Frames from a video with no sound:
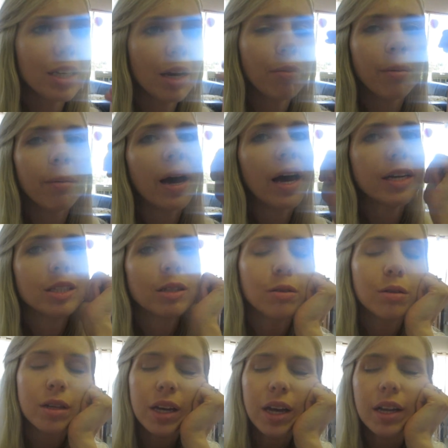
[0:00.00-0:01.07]
diaper
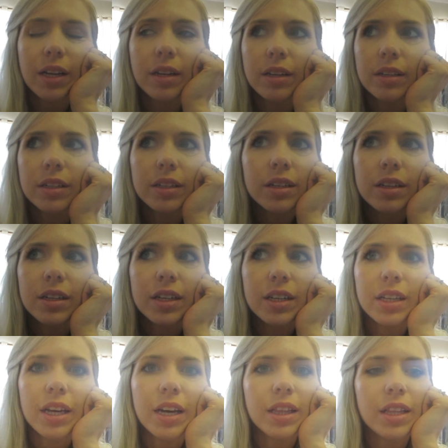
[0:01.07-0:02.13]
bags, and
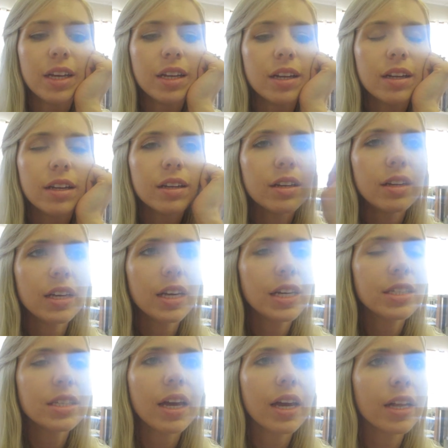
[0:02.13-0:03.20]
then
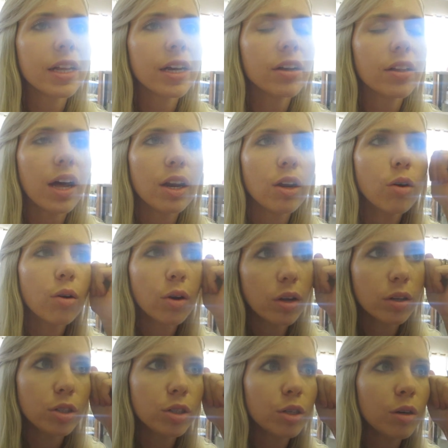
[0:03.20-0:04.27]
Kinsley and Claire like to hold
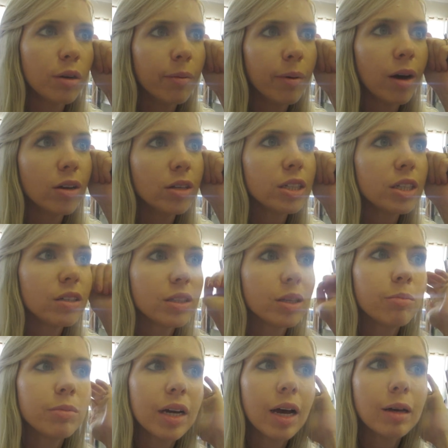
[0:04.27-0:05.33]
on to them also
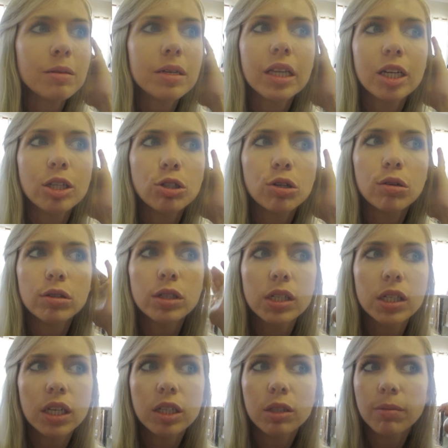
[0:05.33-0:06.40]
sometimes, and then Joel just
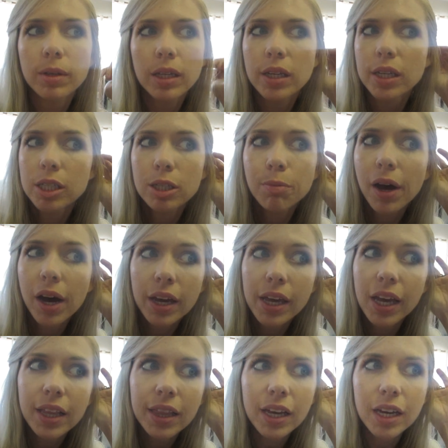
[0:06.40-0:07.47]
sticks them in his
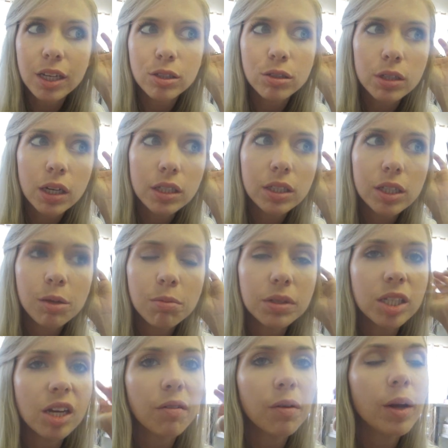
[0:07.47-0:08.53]
pocket and they get strapped up and
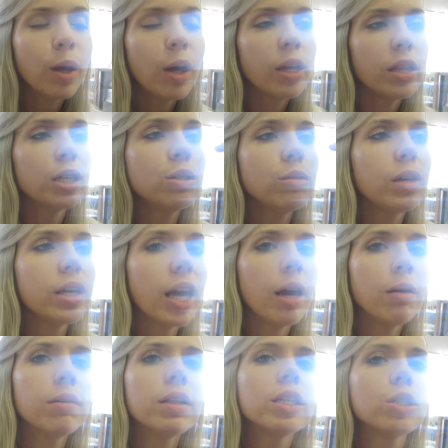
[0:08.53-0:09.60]
stuff. This one
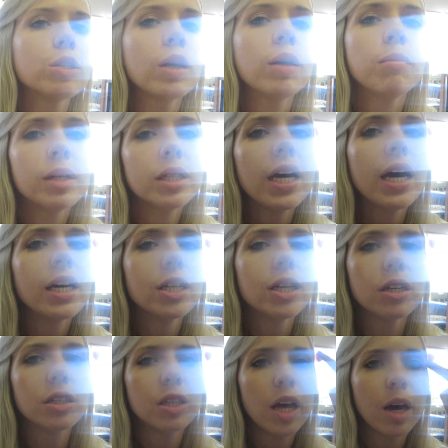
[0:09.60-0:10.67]
came with a screen
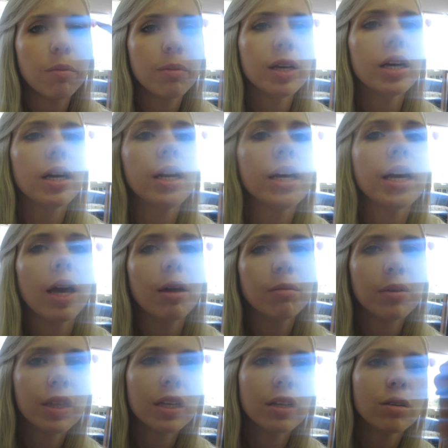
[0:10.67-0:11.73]
protector, so that'll be good. It came with the